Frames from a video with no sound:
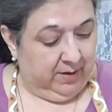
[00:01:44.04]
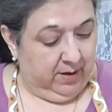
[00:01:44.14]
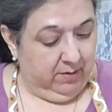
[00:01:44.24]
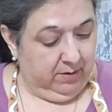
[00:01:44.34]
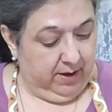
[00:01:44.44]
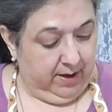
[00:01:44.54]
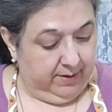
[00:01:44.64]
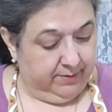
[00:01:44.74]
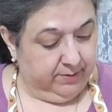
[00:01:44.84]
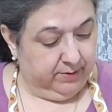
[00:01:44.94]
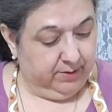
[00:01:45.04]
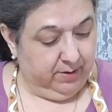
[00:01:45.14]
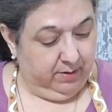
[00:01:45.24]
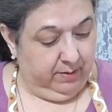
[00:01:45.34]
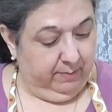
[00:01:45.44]
Okay,
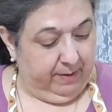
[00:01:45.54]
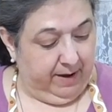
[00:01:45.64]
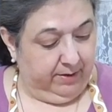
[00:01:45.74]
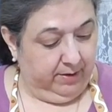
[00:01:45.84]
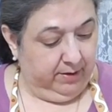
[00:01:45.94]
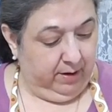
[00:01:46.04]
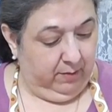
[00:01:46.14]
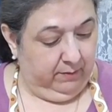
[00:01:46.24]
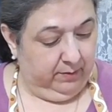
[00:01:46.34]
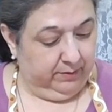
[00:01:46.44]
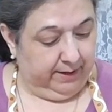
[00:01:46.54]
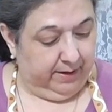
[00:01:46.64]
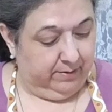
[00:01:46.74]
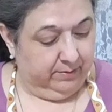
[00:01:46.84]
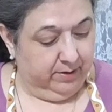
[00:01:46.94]
so pat the oil
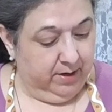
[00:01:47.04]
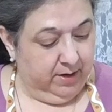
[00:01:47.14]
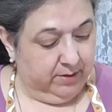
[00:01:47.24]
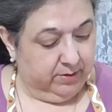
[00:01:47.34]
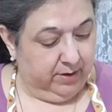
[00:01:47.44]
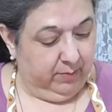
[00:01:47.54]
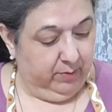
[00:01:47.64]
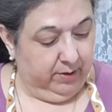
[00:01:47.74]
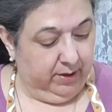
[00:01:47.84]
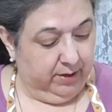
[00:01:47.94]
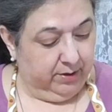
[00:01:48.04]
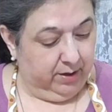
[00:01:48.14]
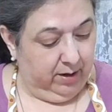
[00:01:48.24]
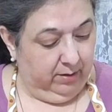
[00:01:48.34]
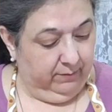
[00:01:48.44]
down. So now we're going to get the
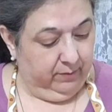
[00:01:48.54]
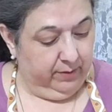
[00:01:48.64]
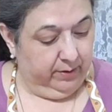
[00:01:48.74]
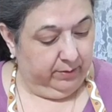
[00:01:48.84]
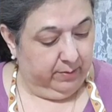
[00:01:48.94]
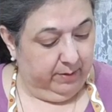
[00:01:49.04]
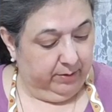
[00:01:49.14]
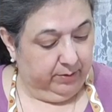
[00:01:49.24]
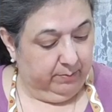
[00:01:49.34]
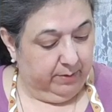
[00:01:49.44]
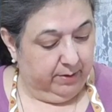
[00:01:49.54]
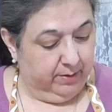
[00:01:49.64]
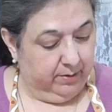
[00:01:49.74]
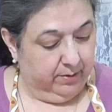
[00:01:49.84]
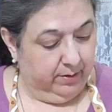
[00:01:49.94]
olive oil and the melted
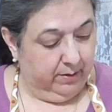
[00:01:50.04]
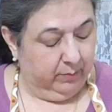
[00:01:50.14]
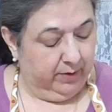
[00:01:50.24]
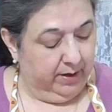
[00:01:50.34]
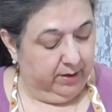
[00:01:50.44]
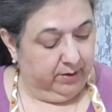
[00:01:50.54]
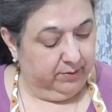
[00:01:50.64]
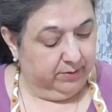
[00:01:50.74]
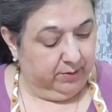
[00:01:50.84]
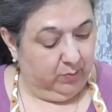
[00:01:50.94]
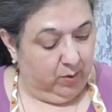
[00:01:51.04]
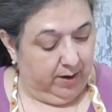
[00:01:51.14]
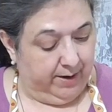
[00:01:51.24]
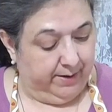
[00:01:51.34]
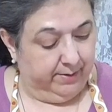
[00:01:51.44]
butter. We're not going to use any
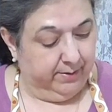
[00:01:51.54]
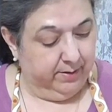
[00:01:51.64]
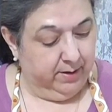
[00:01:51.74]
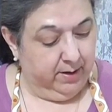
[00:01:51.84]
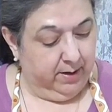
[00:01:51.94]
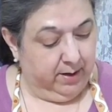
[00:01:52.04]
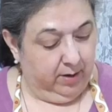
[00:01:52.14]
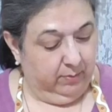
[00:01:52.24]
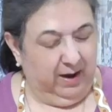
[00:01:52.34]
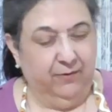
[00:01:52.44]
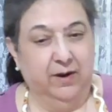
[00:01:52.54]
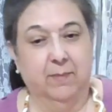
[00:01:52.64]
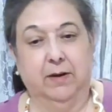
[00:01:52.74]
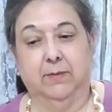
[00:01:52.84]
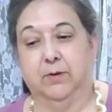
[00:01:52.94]
wine. Oh, I forgot
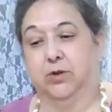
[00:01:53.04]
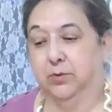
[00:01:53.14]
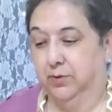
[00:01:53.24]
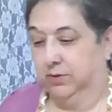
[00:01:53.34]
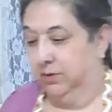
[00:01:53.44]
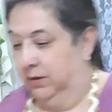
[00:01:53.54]
my lemon juice.